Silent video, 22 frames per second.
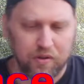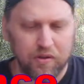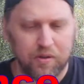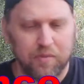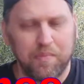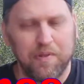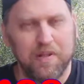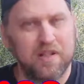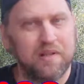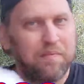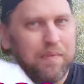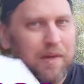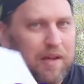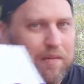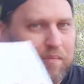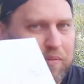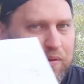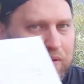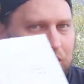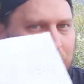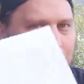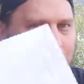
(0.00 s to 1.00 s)
or a piece of
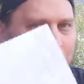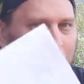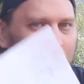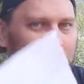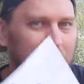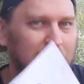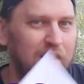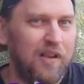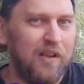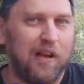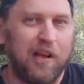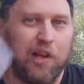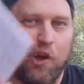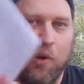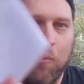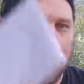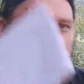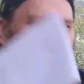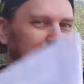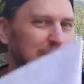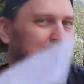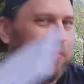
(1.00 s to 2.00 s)
paper, or a
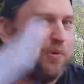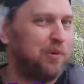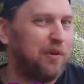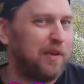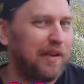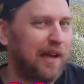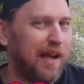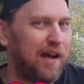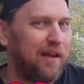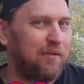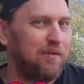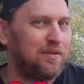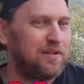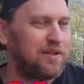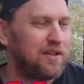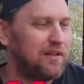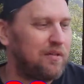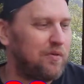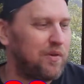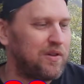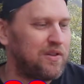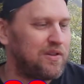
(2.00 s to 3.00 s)
notebook and pull it out once
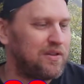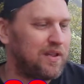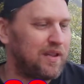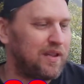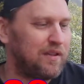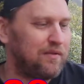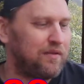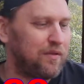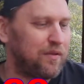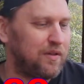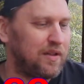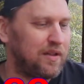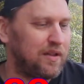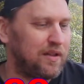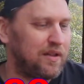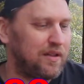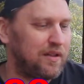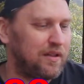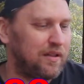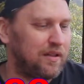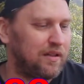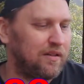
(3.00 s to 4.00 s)
I've already,
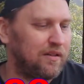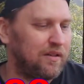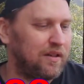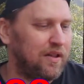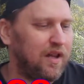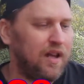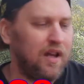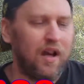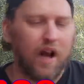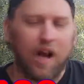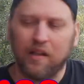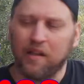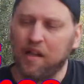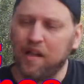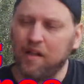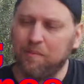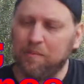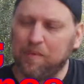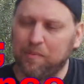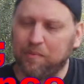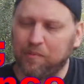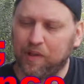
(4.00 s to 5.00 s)
A lot
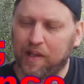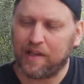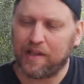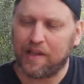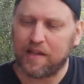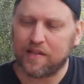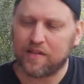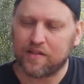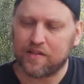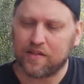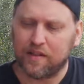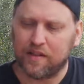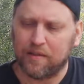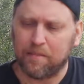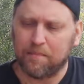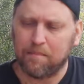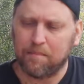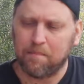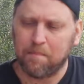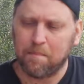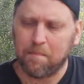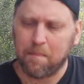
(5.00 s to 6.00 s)
of people, I guess,
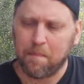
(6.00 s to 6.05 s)
don't